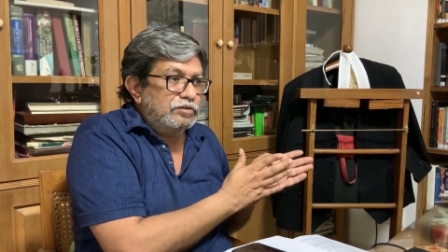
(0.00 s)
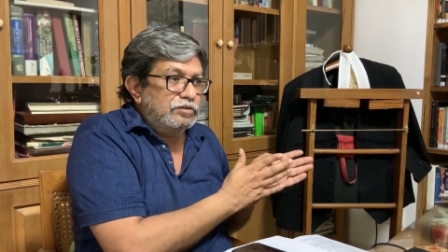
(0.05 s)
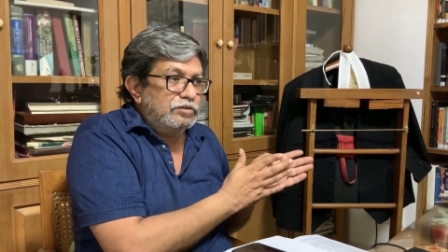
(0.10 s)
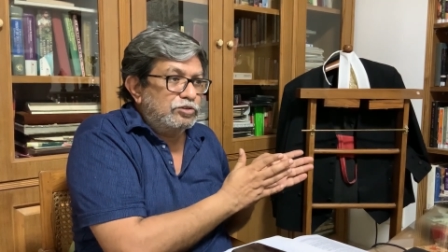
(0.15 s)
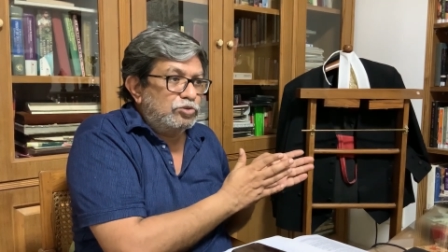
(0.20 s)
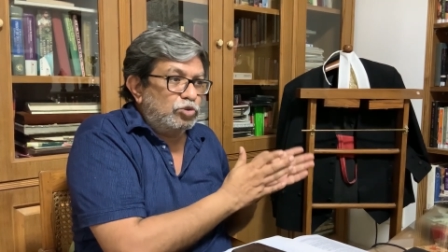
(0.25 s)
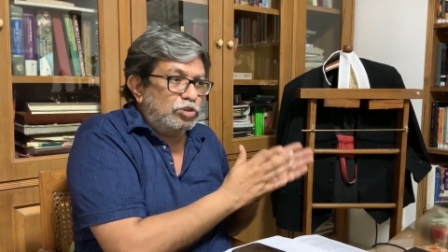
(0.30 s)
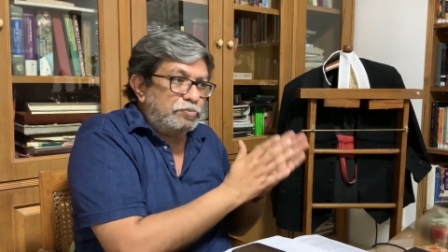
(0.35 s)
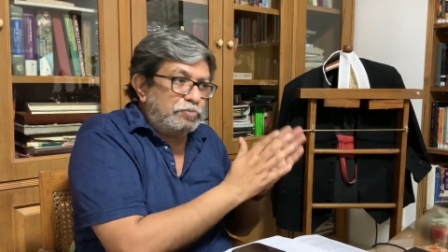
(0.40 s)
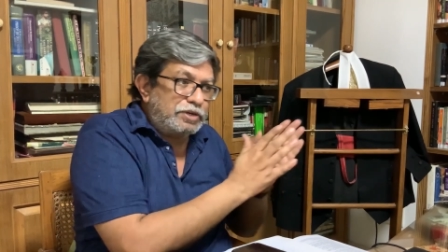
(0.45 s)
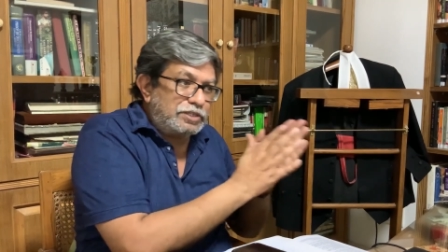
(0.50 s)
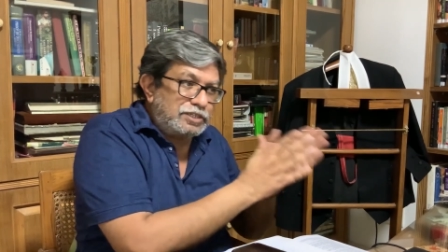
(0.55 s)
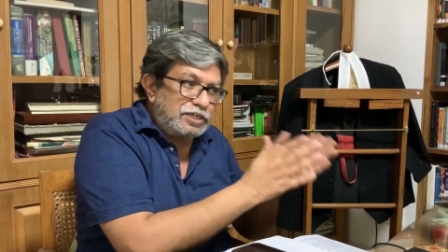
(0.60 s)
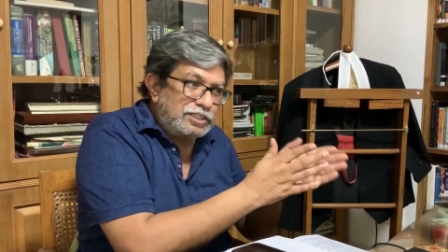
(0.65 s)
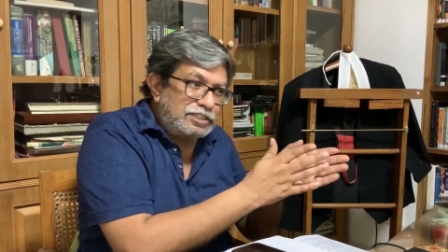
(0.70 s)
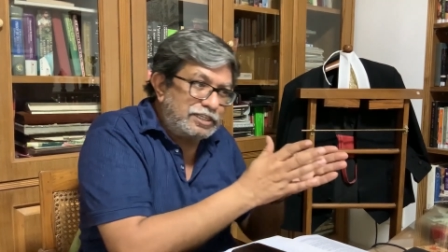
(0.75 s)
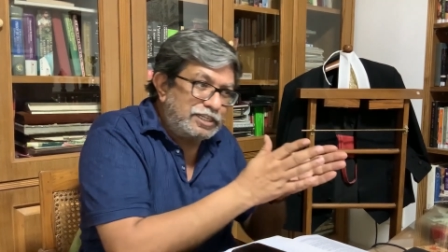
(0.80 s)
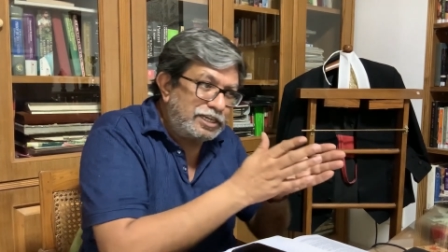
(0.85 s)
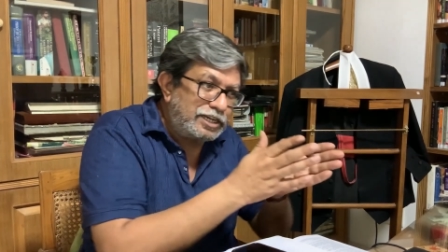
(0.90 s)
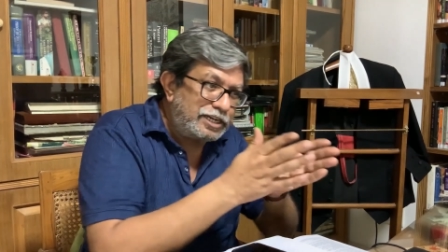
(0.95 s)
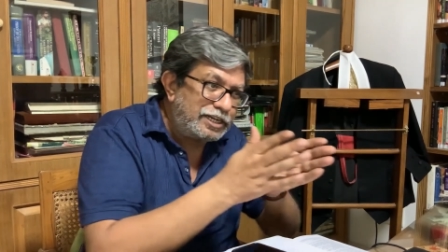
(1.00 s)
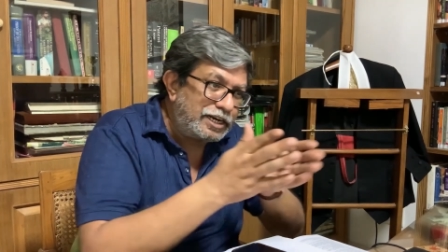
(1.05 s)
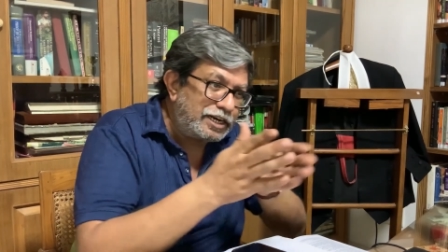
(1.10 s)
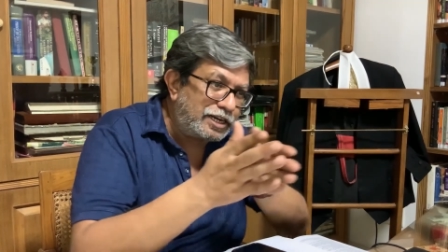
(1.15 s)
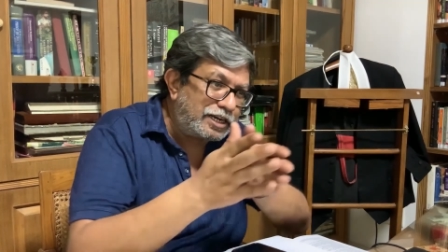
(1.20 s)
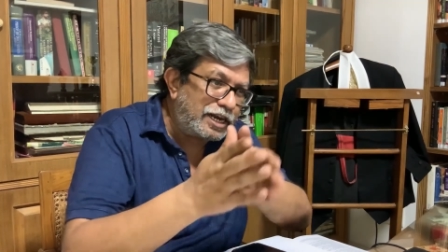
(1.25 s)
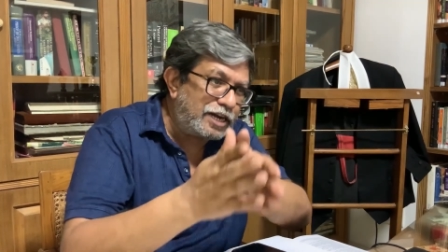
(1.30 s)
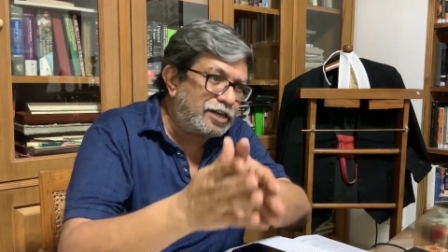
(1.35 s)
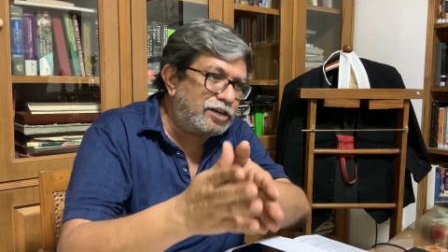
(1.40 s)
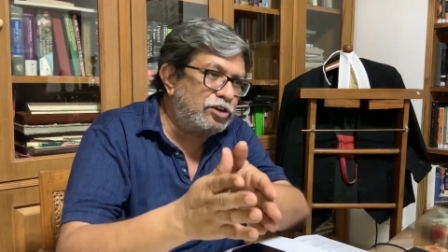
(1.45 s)
So the person is legally
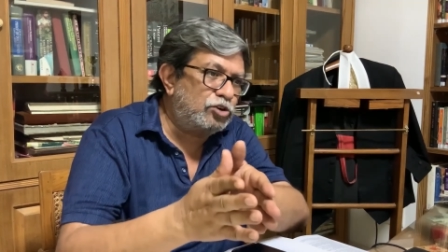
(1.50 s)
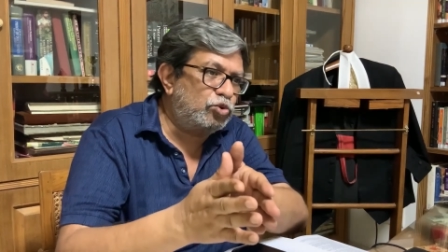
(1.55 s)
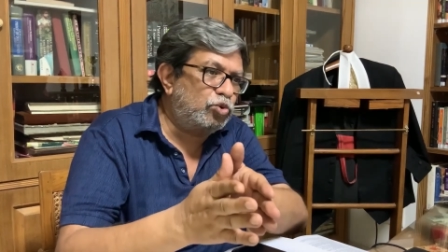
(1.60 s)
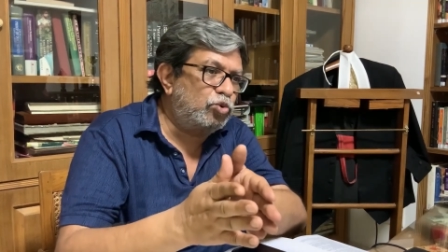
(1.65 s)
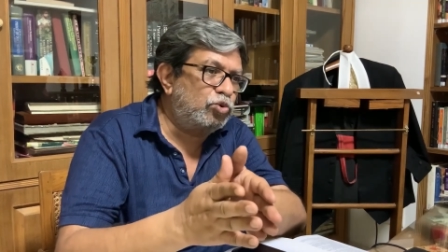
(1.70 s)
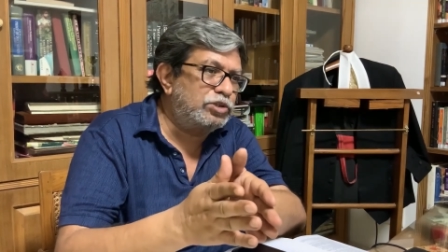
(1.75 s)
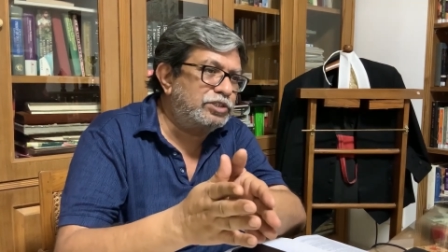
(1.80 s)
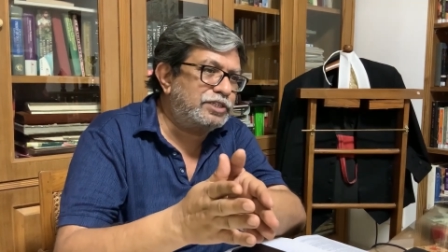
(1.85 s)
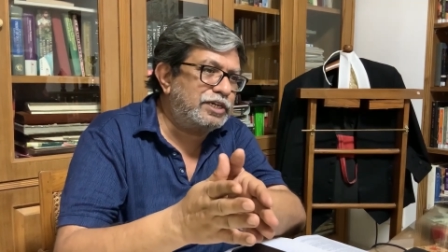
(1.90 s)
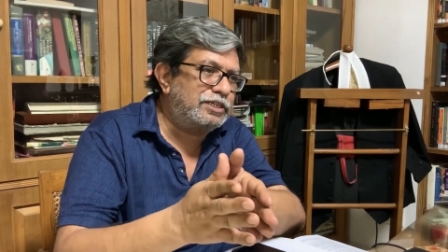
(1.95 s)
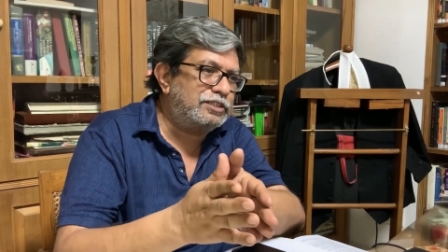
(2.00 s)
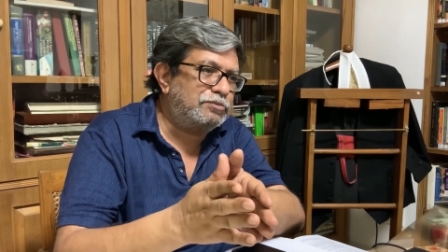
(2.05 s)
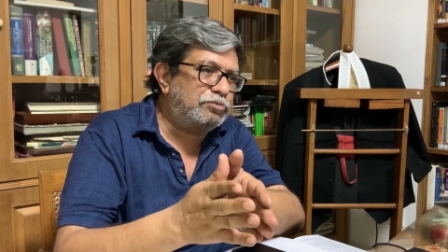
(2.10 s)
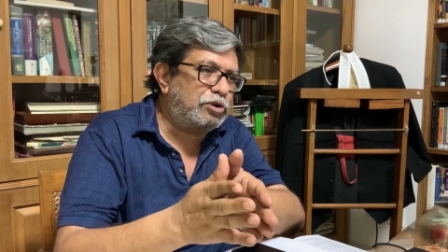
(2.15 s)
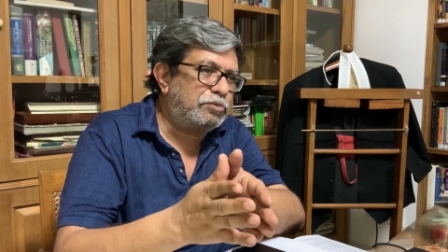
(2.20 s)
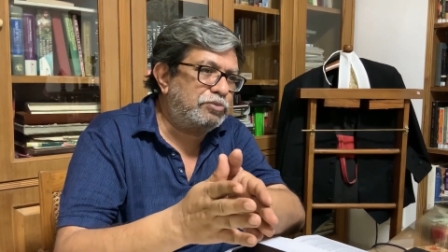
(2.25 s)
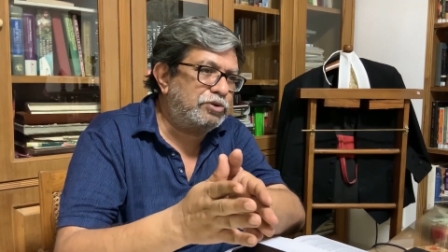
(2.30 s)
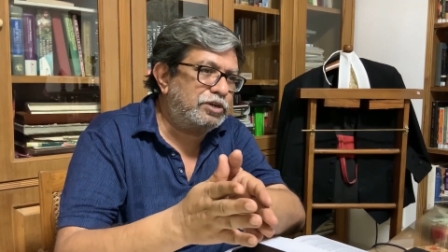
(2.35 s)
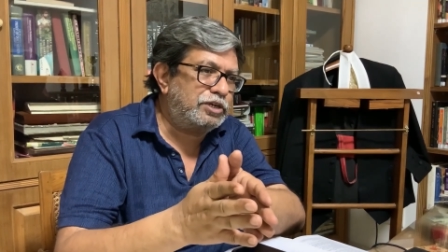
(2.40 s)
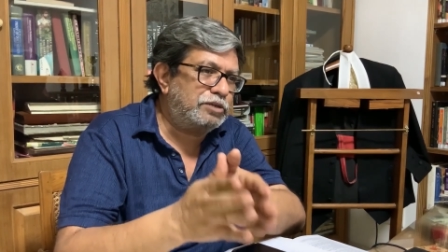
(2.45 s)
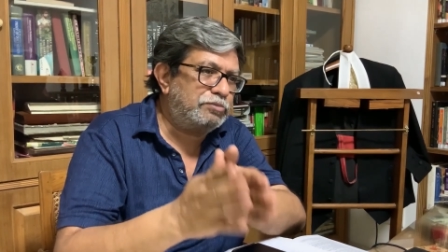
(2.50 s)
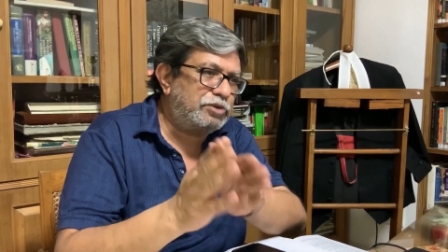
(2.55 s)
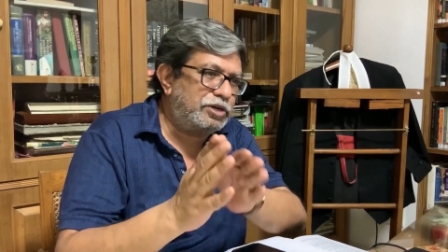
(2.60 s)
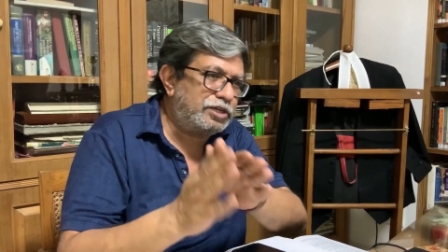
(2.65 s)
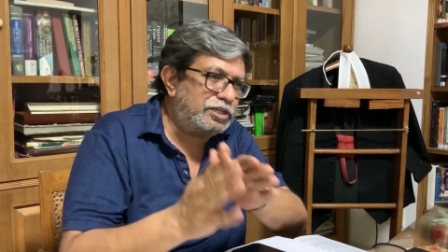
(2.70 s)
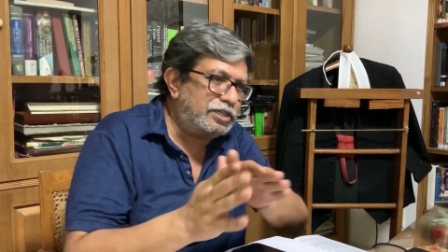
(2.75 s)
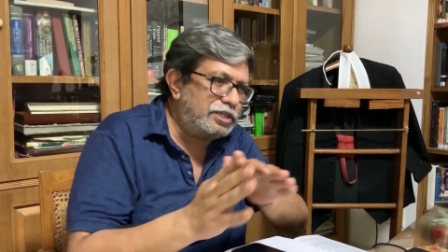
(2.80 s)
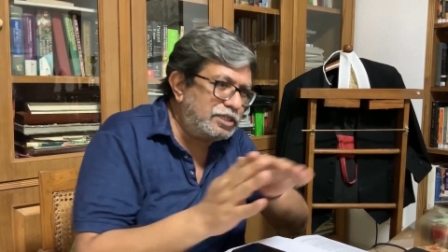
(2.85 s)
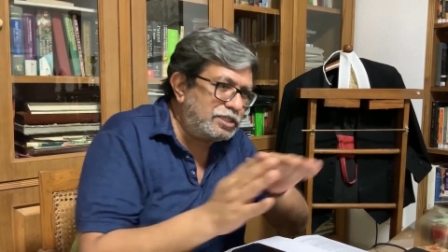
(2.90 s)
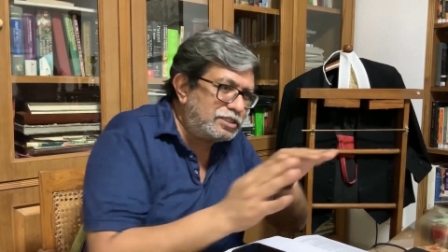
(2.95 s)
entitled to go inside the property
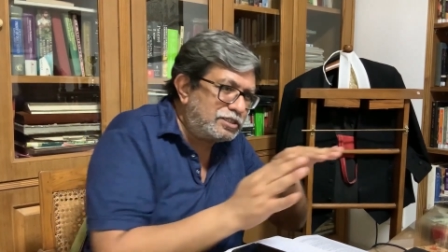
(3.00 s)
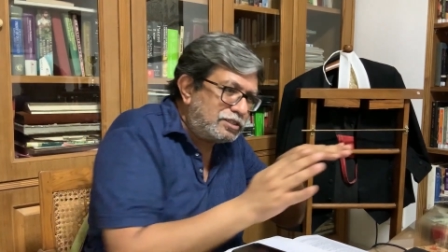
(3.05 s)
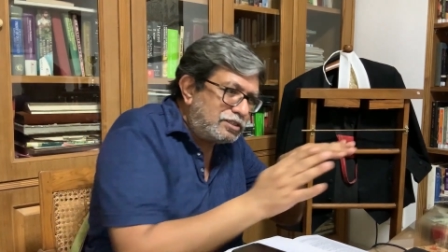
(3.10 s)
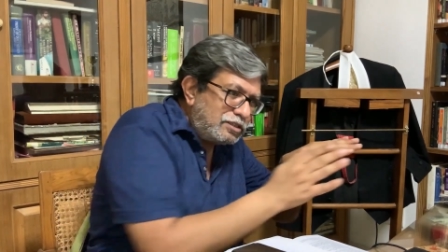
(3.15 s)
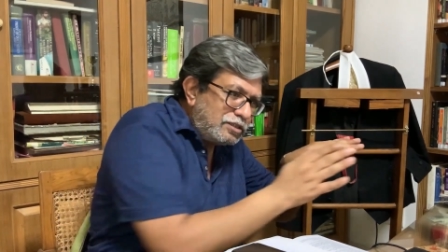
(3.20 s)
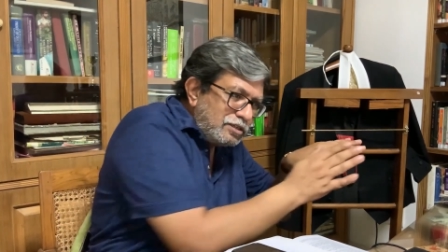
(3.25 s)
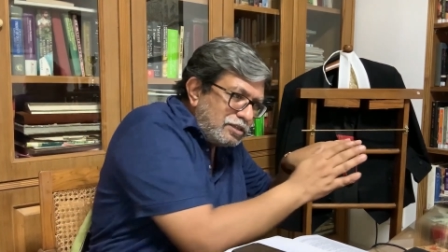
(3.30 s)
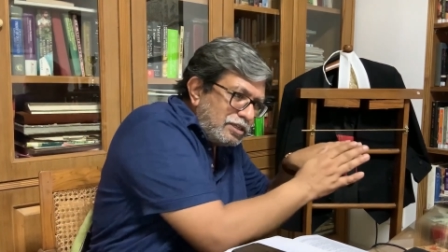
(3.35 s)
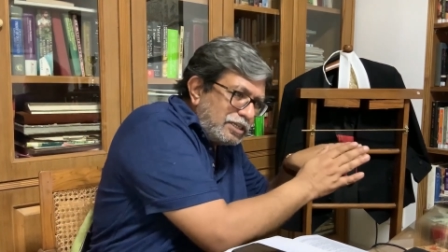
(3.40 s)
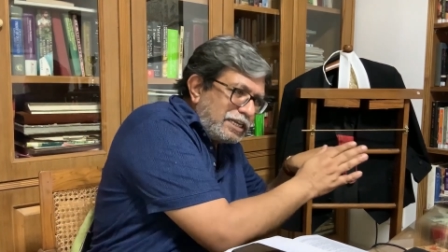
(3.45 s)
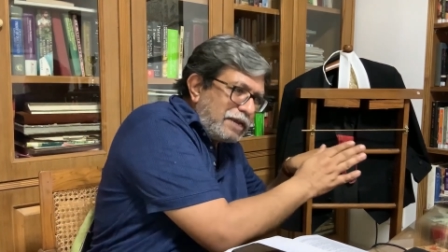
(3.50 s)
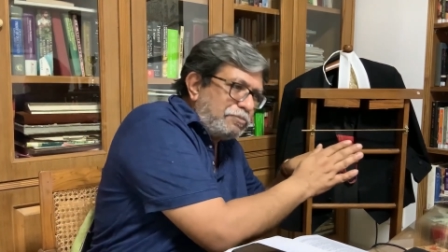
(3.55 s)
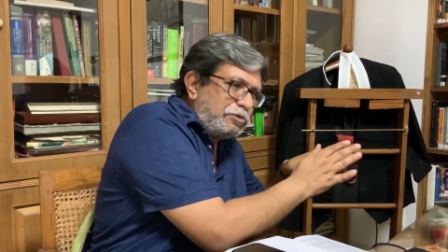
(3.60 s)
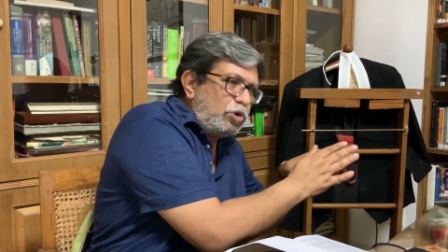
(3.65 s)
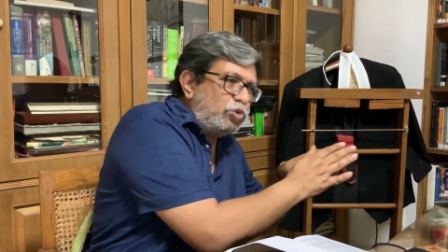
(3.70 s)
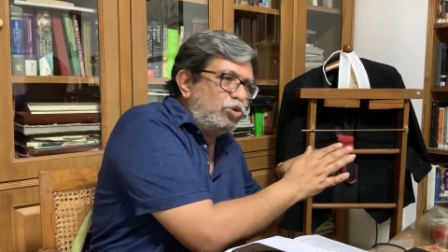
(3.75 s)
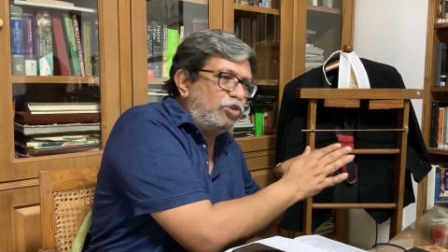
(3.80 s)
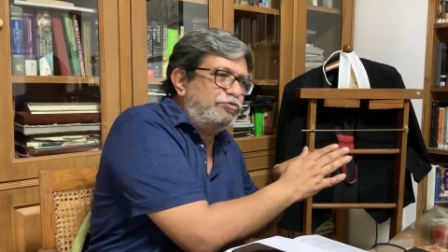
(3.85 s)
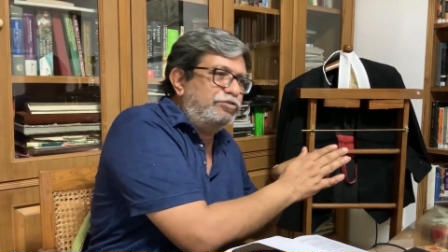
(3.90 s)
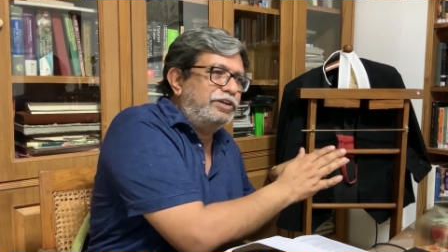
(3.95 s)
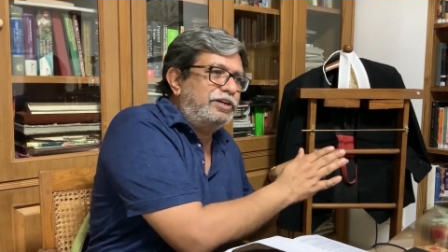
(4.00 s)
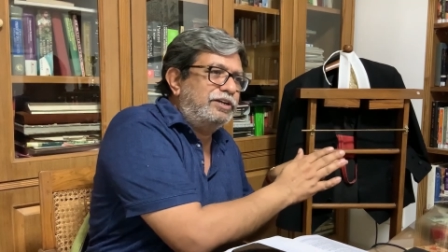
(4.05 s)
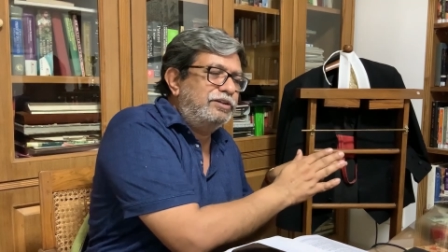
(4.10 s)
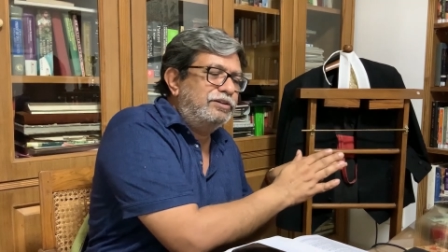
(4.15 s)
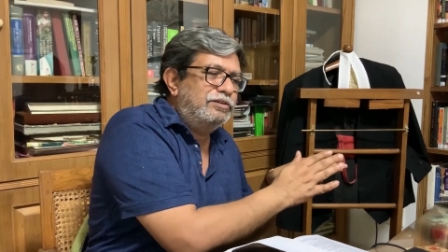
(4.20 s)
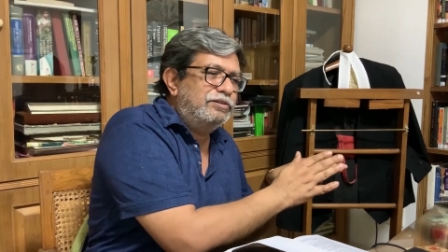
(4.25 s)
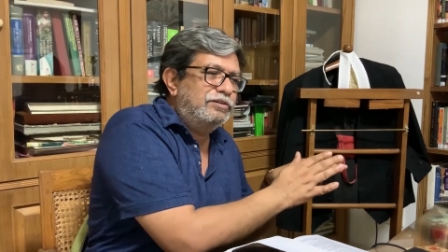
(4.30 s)
but he is kept out of it.